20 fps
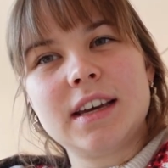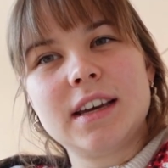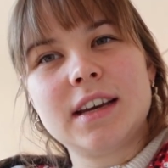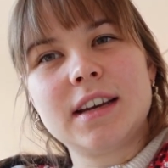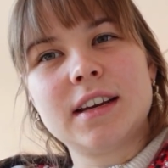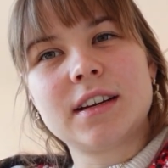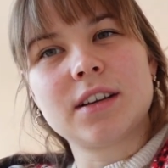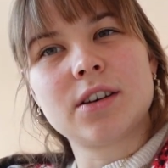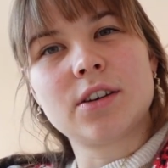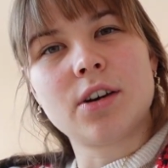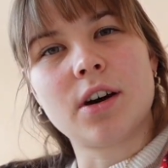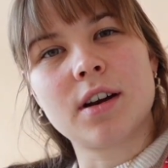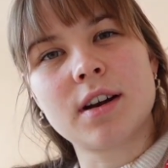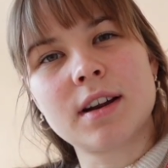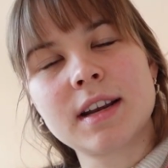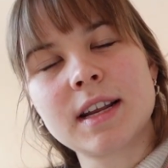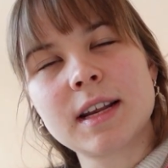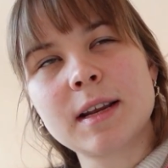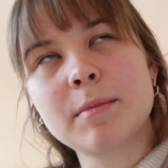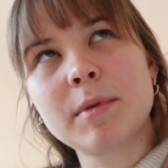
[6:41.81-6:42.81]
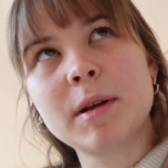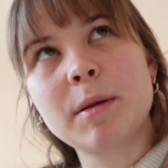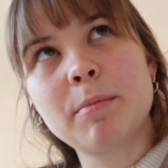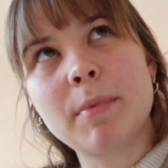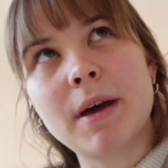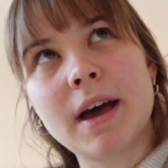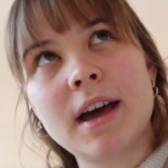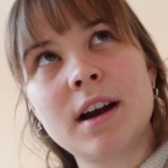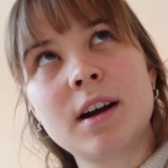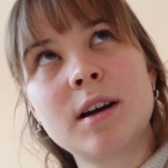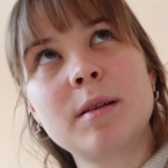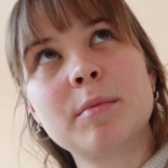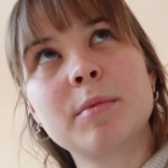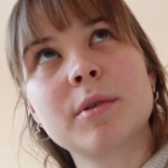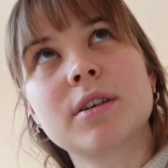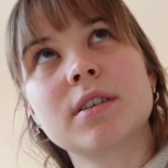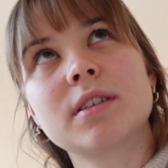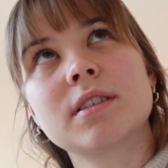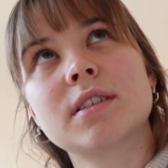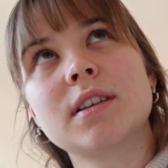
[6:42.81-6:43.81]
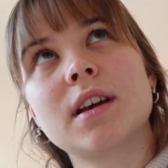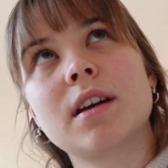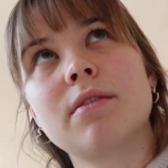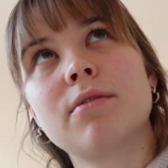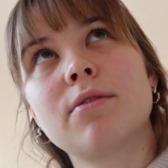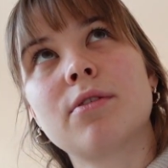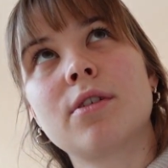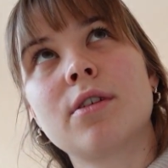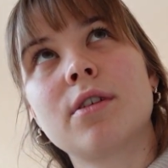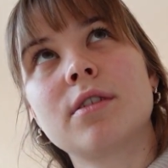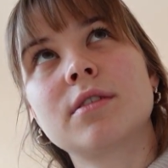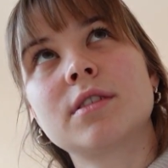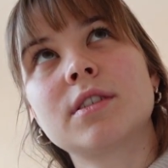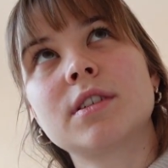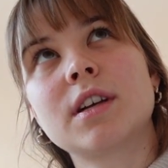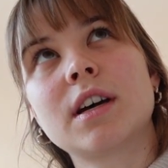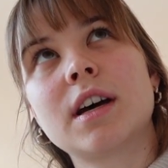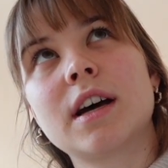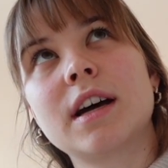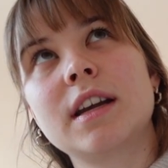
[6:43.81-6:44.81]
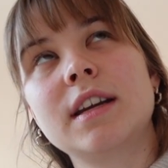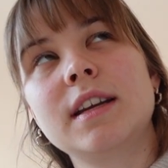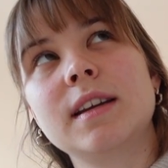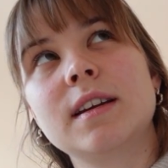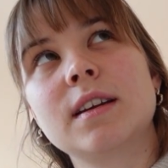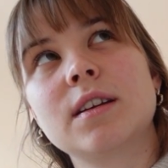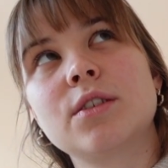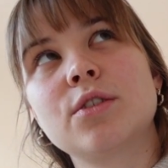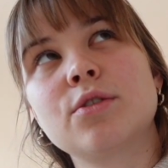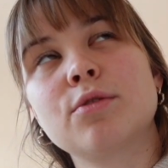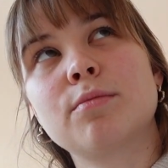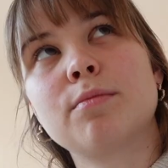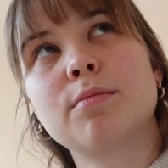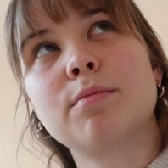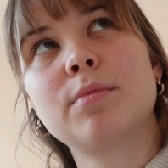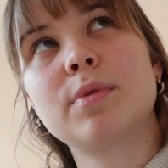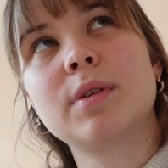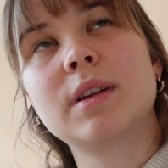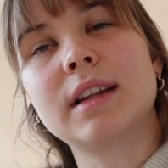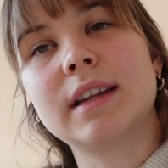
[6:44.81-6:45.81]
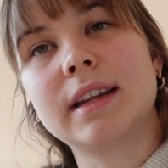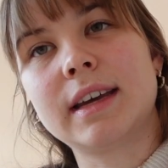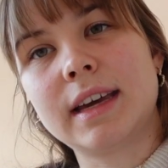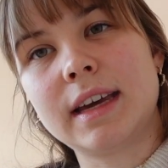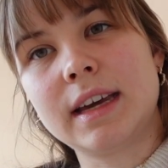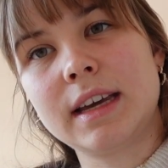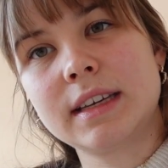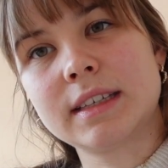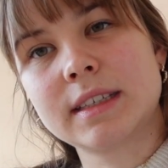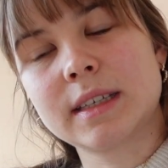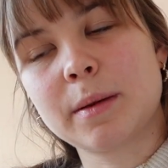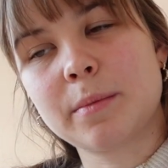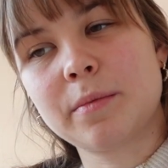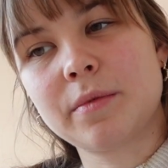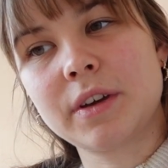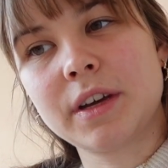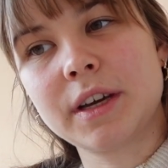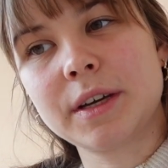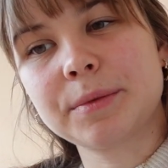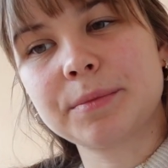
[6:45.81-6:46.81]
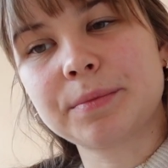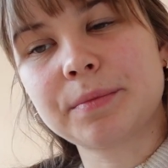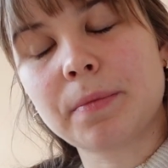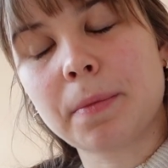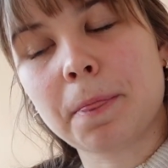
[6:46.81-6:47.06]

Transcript: it got a little bit better, because I thought I needed to play something